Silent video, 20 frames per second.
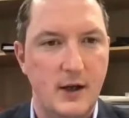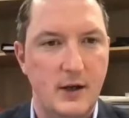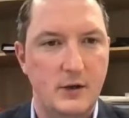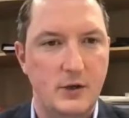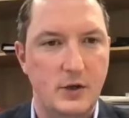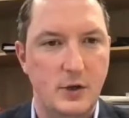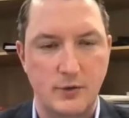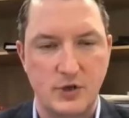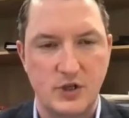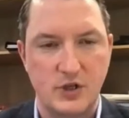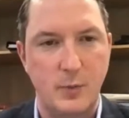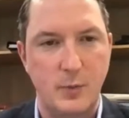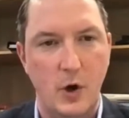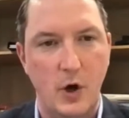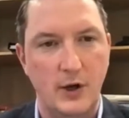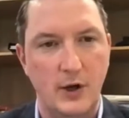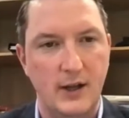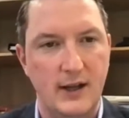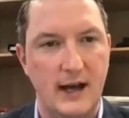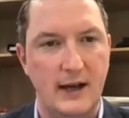to
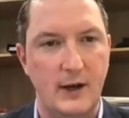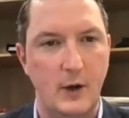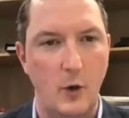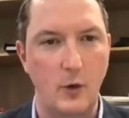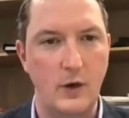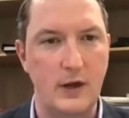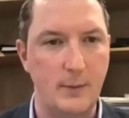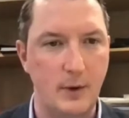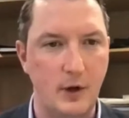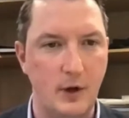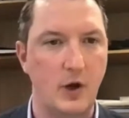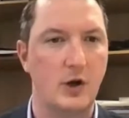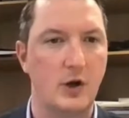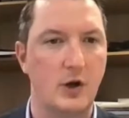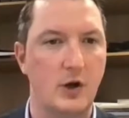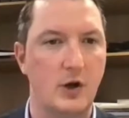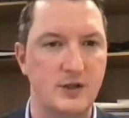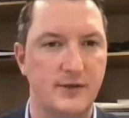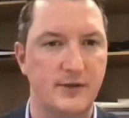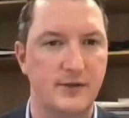respond to that only
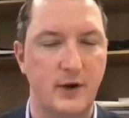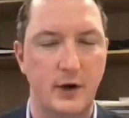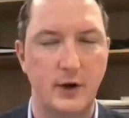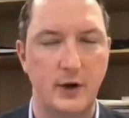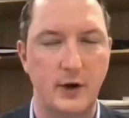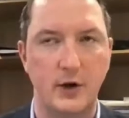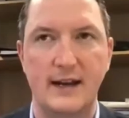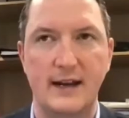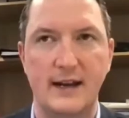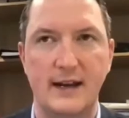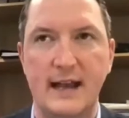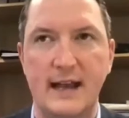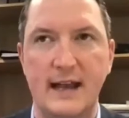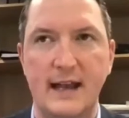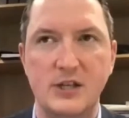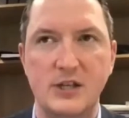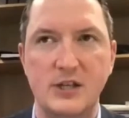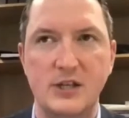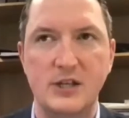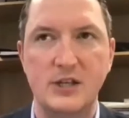because of further
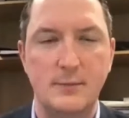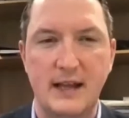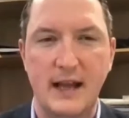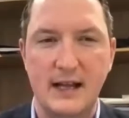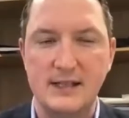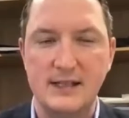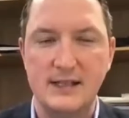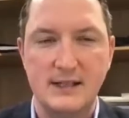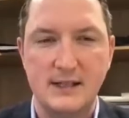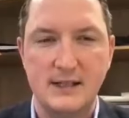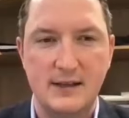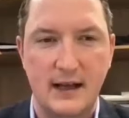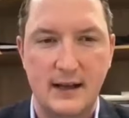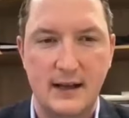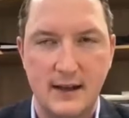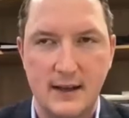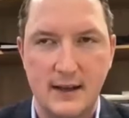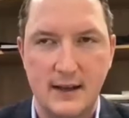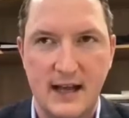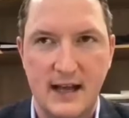litigation, I mean, that's
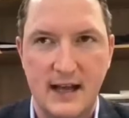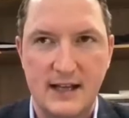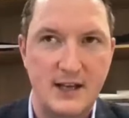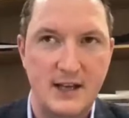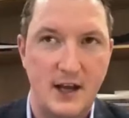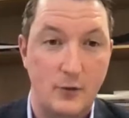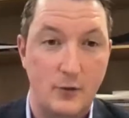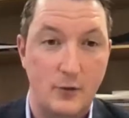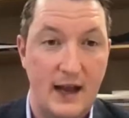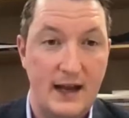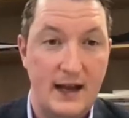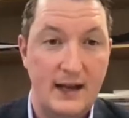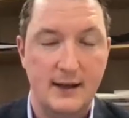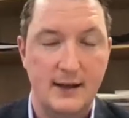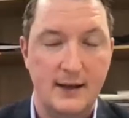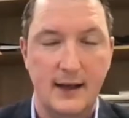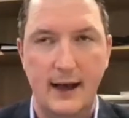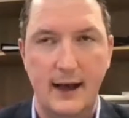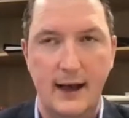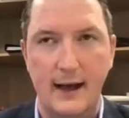not
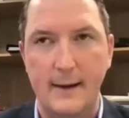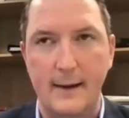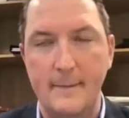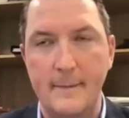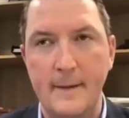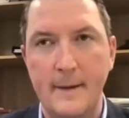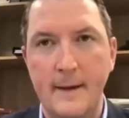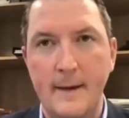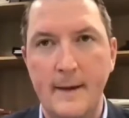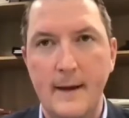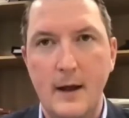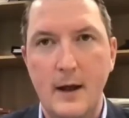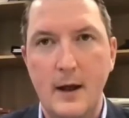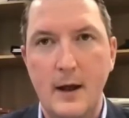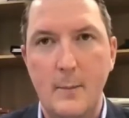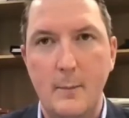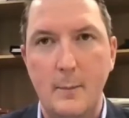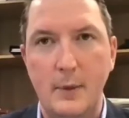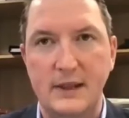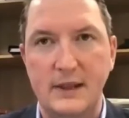right.
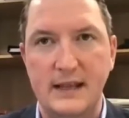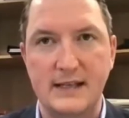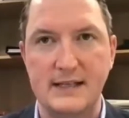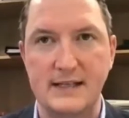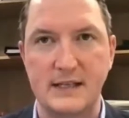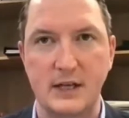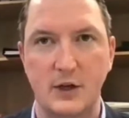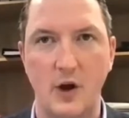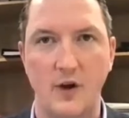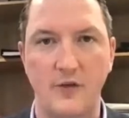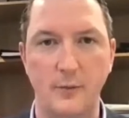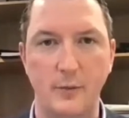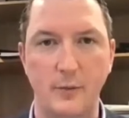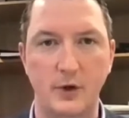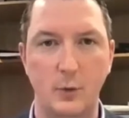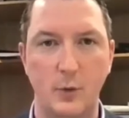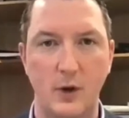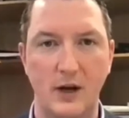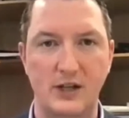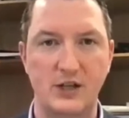But this is a
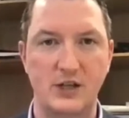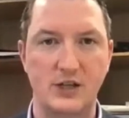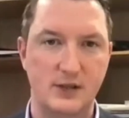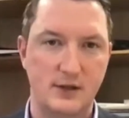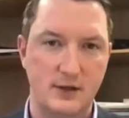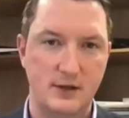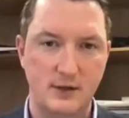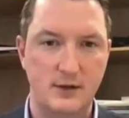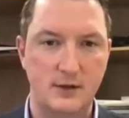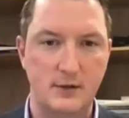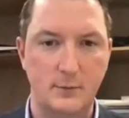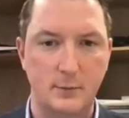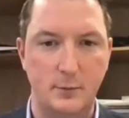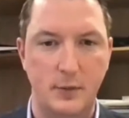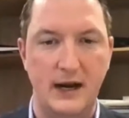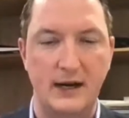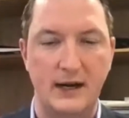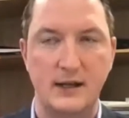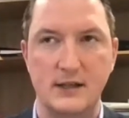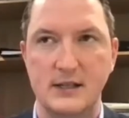government which,
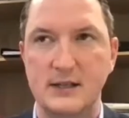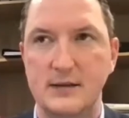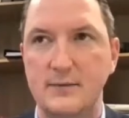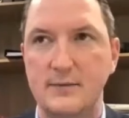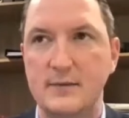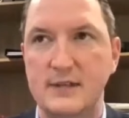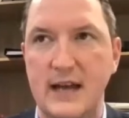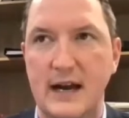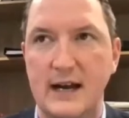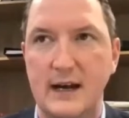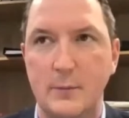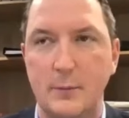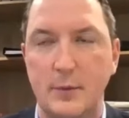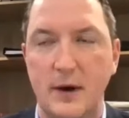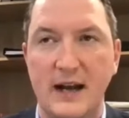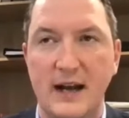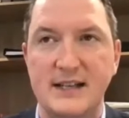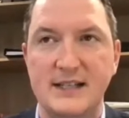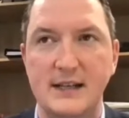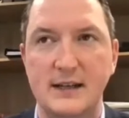Brendan's cited
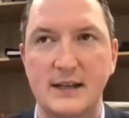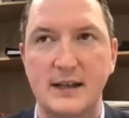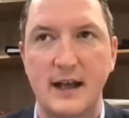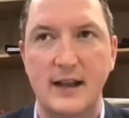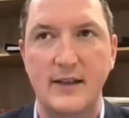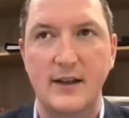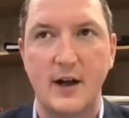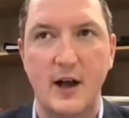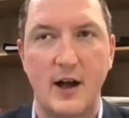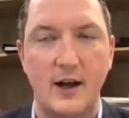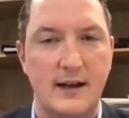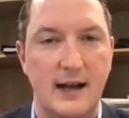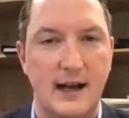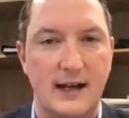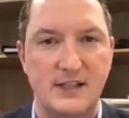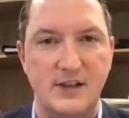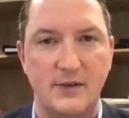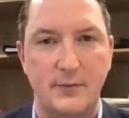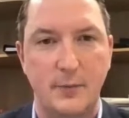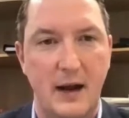Brexit, in the
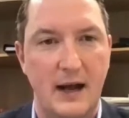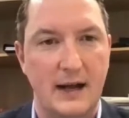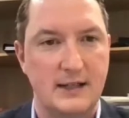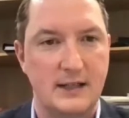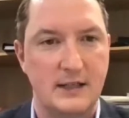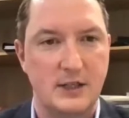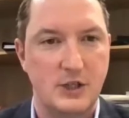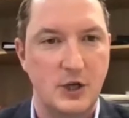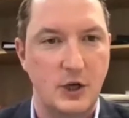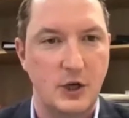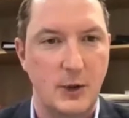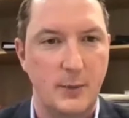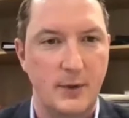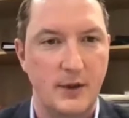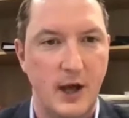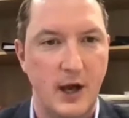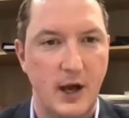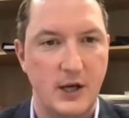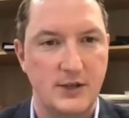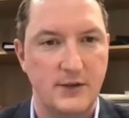context of Brexit, stood up in
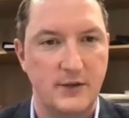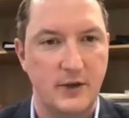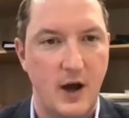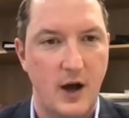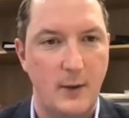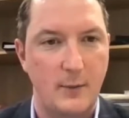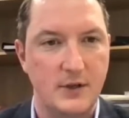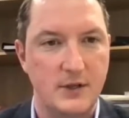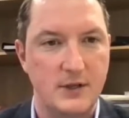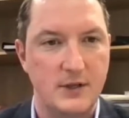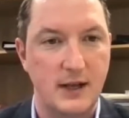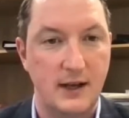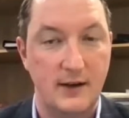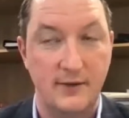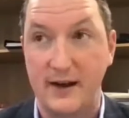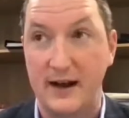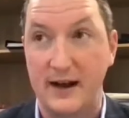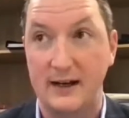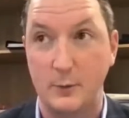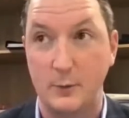the House of Commons. In
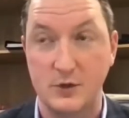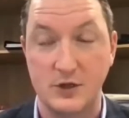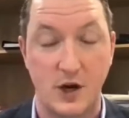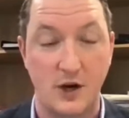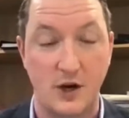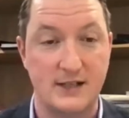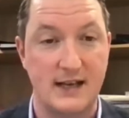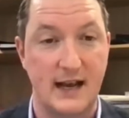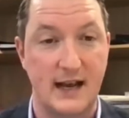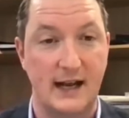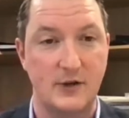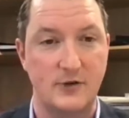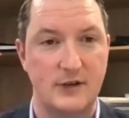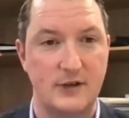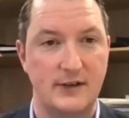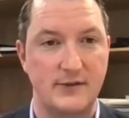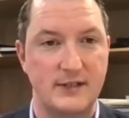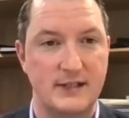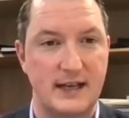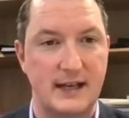fact, it was our Secretary
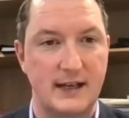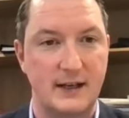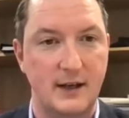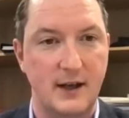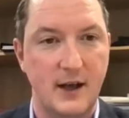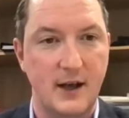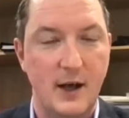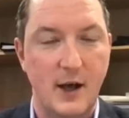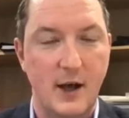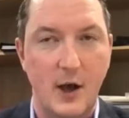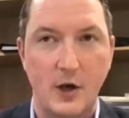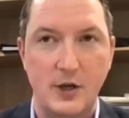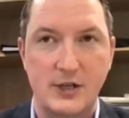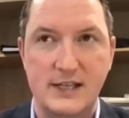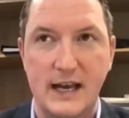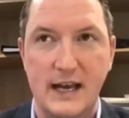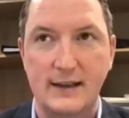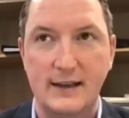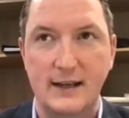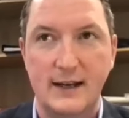of State who
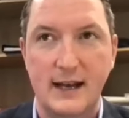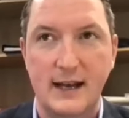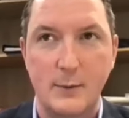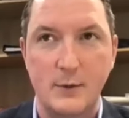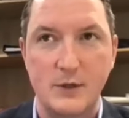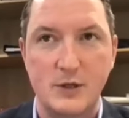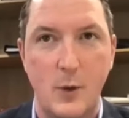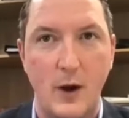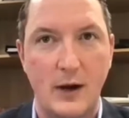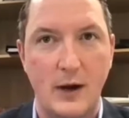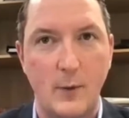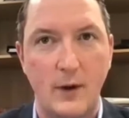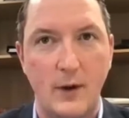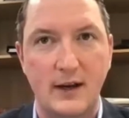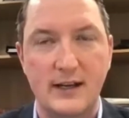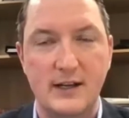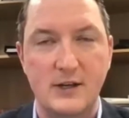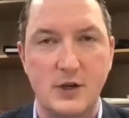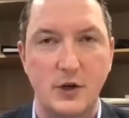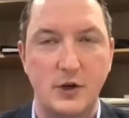said that he was quite
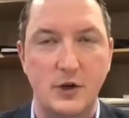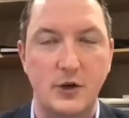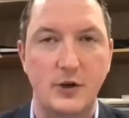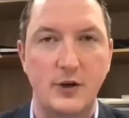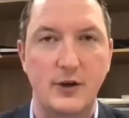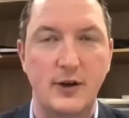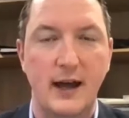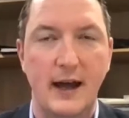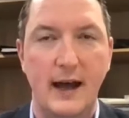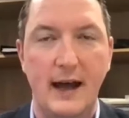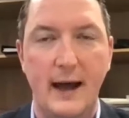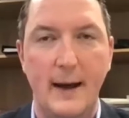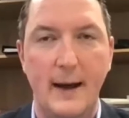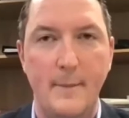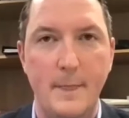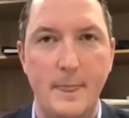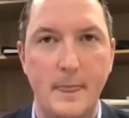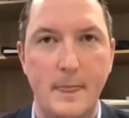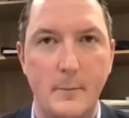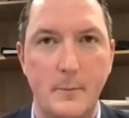willing
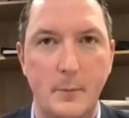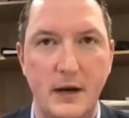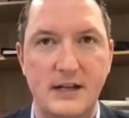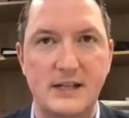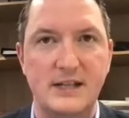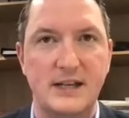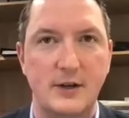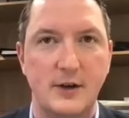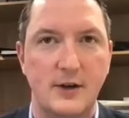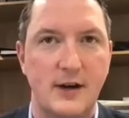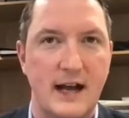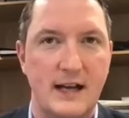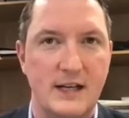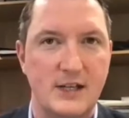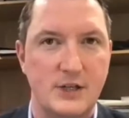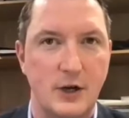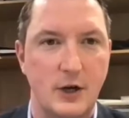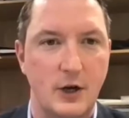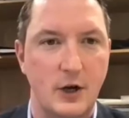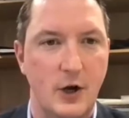to breach
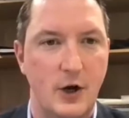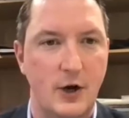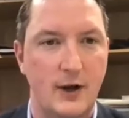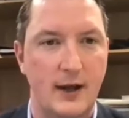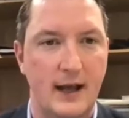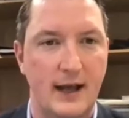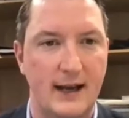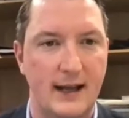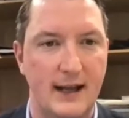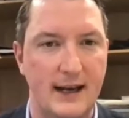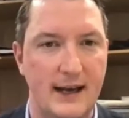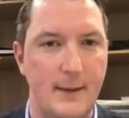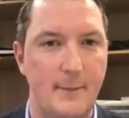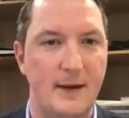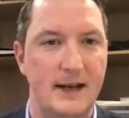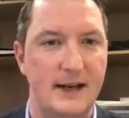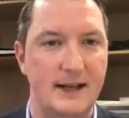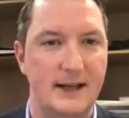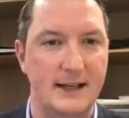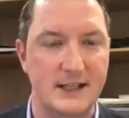international law in a
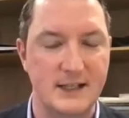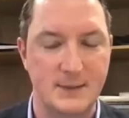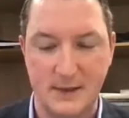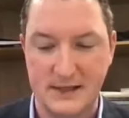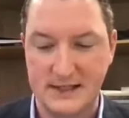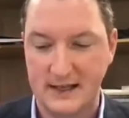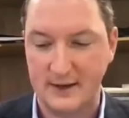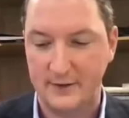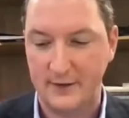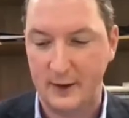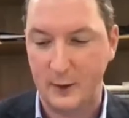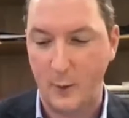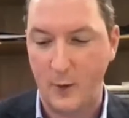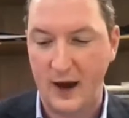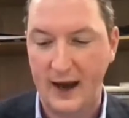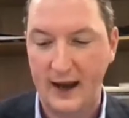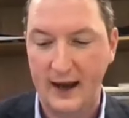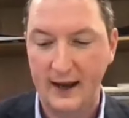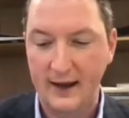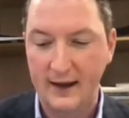limited and specific
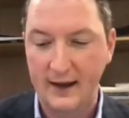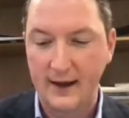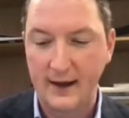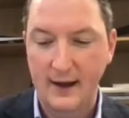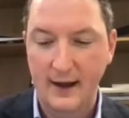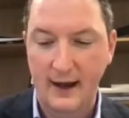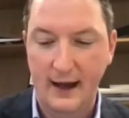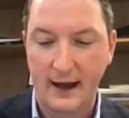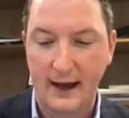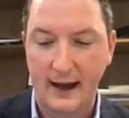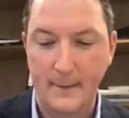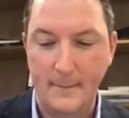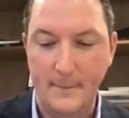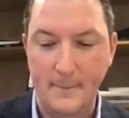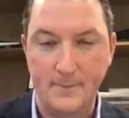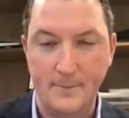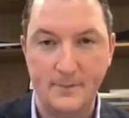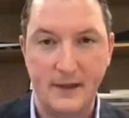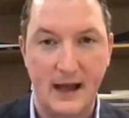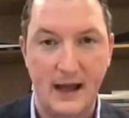way.
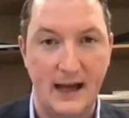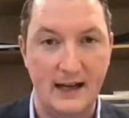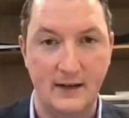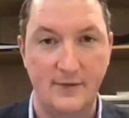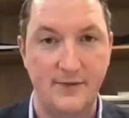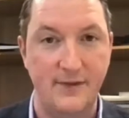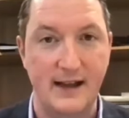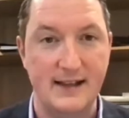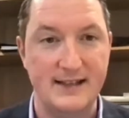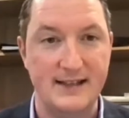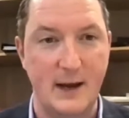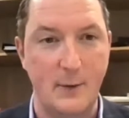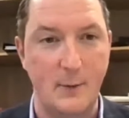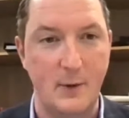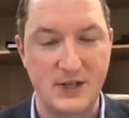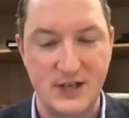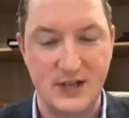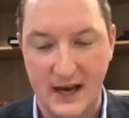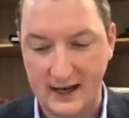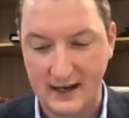A defence I
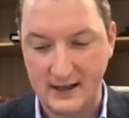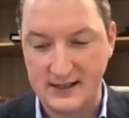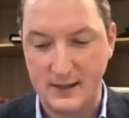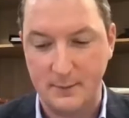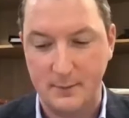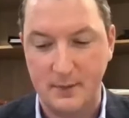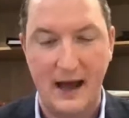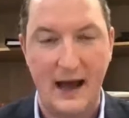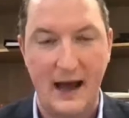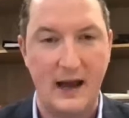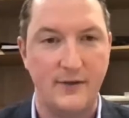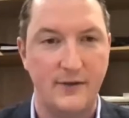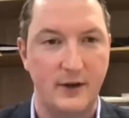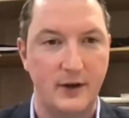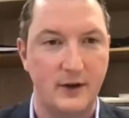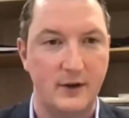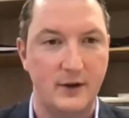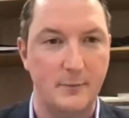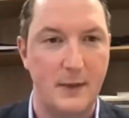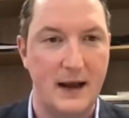wish I could supply
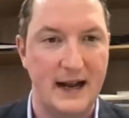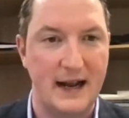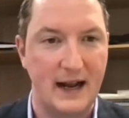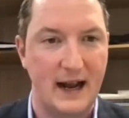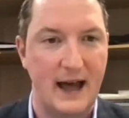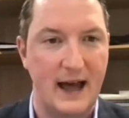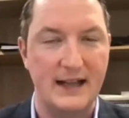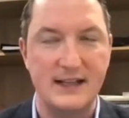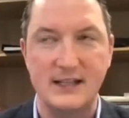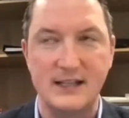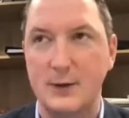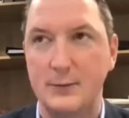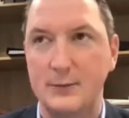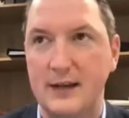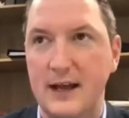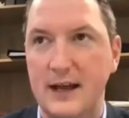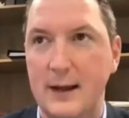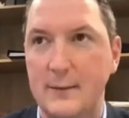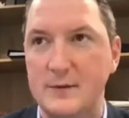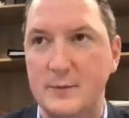for my clients
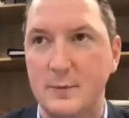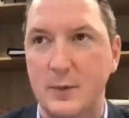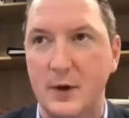sometimes.